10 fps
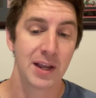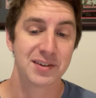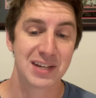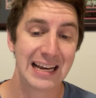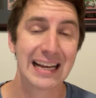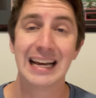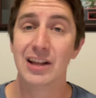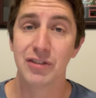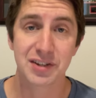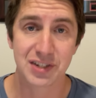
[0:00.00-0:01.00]
Staying
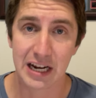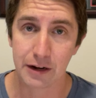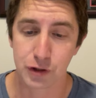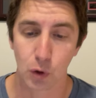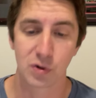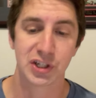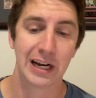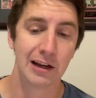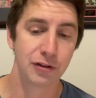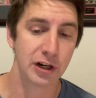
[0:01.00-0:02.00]
in the state of Georgia,
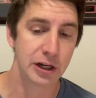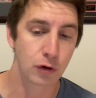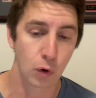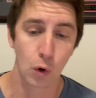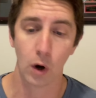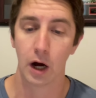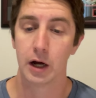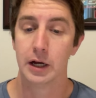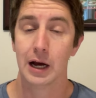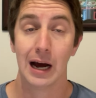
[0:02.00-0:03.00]
Anthony Crua.
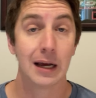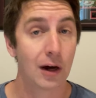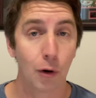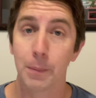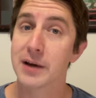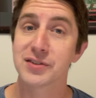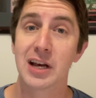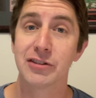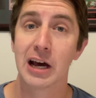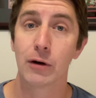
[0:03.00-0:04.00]
I hope I
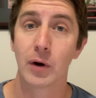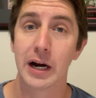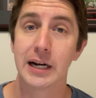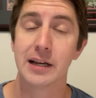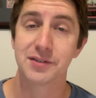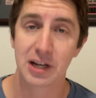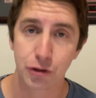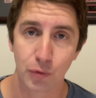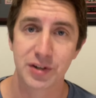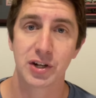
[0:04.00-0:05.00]
said that right. He is a
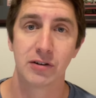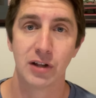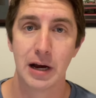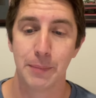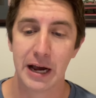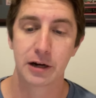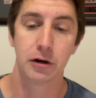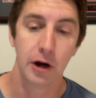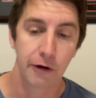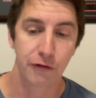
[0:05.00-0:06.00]
3-star
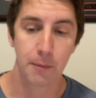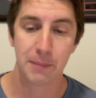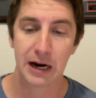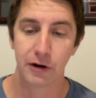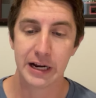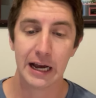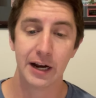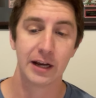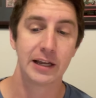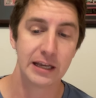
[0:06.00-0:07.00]
linebacker from
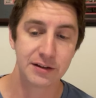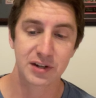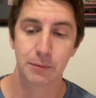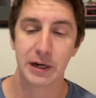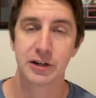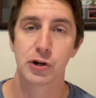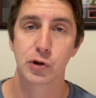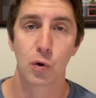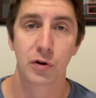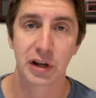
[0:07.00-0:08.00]
Marietta. He is committed to
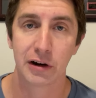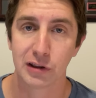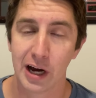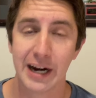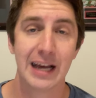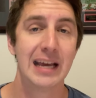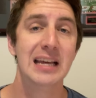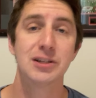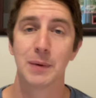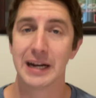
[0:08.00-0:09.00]
North Carolina.
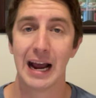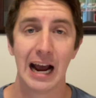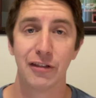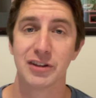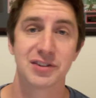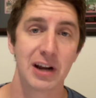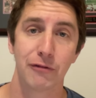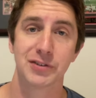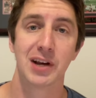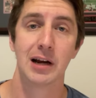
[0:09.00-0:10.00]
He's been to Athens
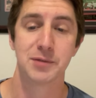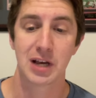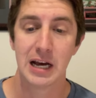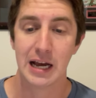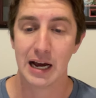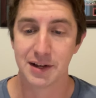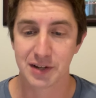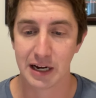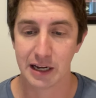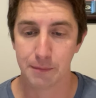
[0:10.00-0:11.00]
several times as
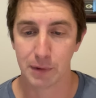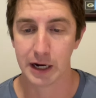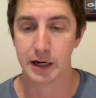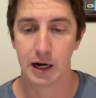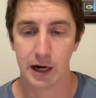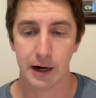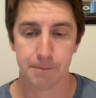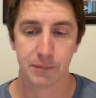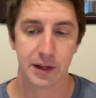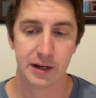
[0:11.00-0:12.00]
I hit my
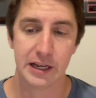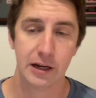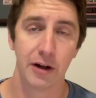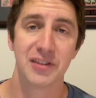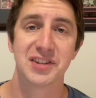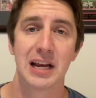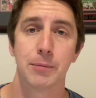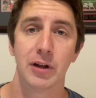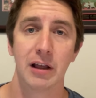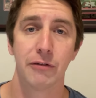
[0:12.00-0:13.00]
knee on the
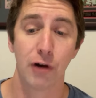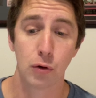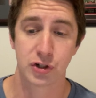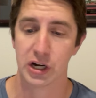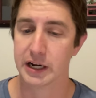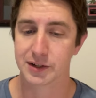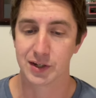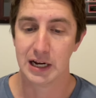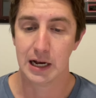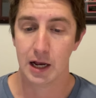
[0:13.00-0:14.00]
table and the phone shakes.
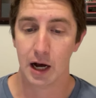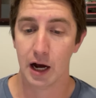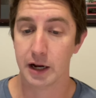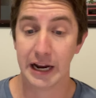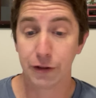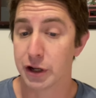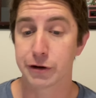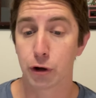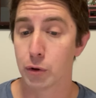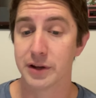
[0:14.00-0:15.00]
Anthony
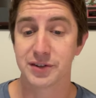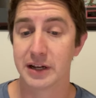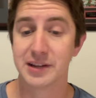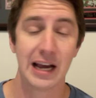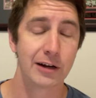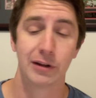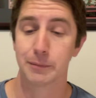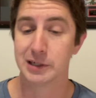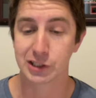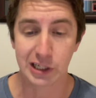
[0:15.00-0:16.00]
Crua is a tackling
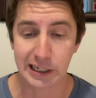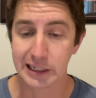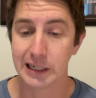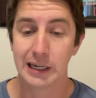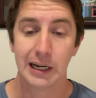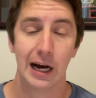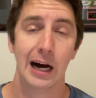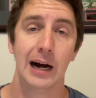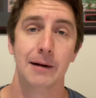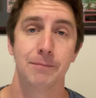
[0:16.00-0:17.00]
machine.
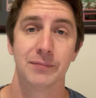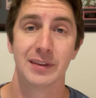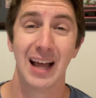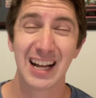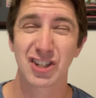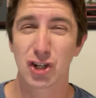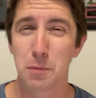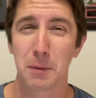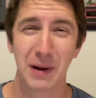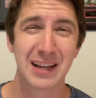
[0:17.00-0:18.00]
Not
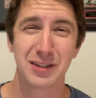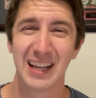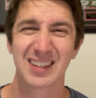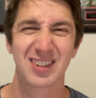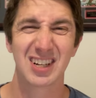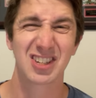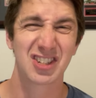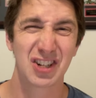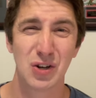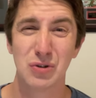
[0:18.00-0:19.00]
super big. He's like 6'2",
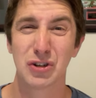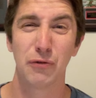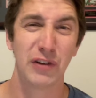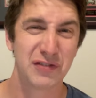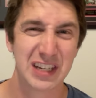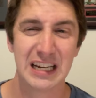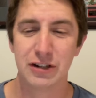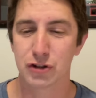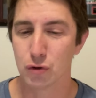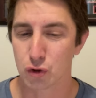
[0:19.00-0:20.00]
215,
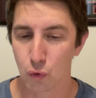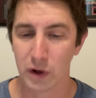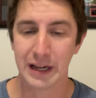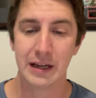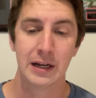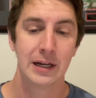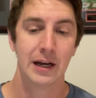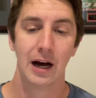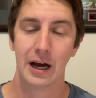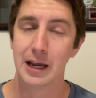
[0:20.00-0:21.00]
220.
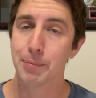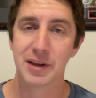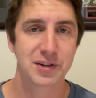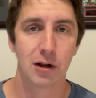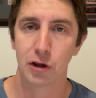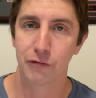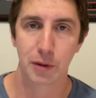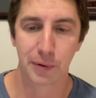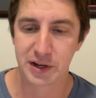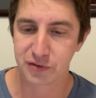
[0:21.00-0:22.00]
He plays all over the
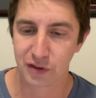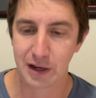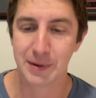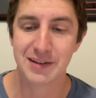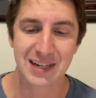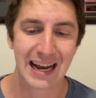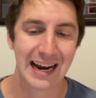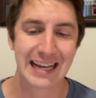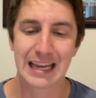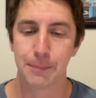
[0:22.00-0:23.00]
place for them. He's a guy
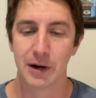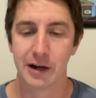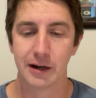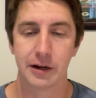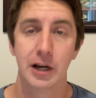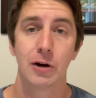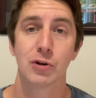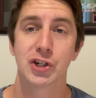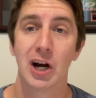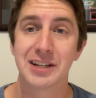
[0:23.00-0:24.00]
to keep an eye on.
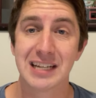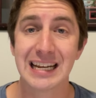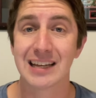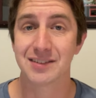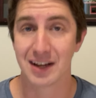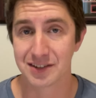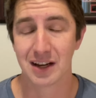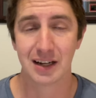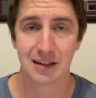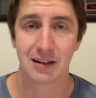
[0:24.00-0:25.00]
Rashawn Dinkins, as
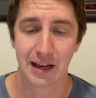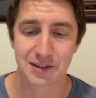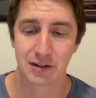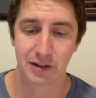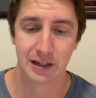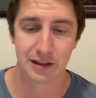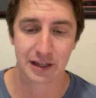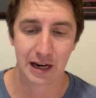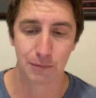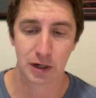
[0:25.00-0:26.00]
I accidentally hit the
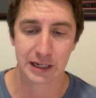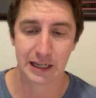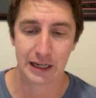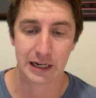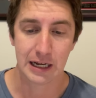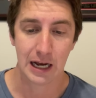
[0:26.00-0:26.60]
camera again.